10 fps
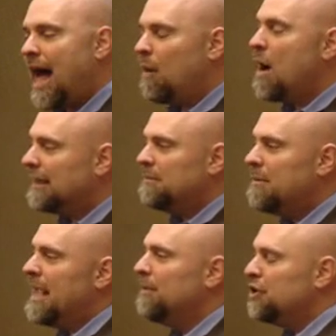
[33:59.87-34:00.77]
I want them to
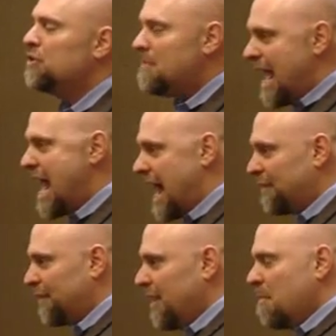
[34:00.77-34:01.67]
be able to do math.
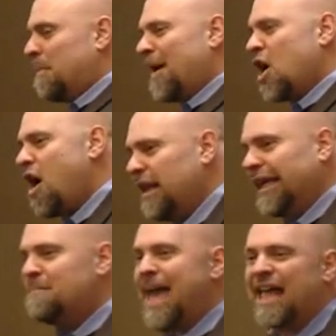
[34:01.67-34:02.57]
But by calling
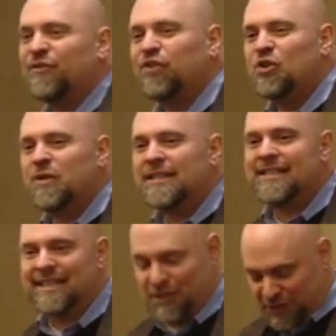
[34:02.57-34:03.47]
it math
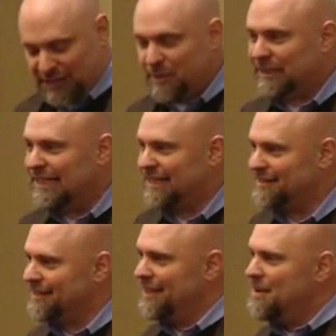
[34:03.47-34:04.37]
fluency, you see what it is.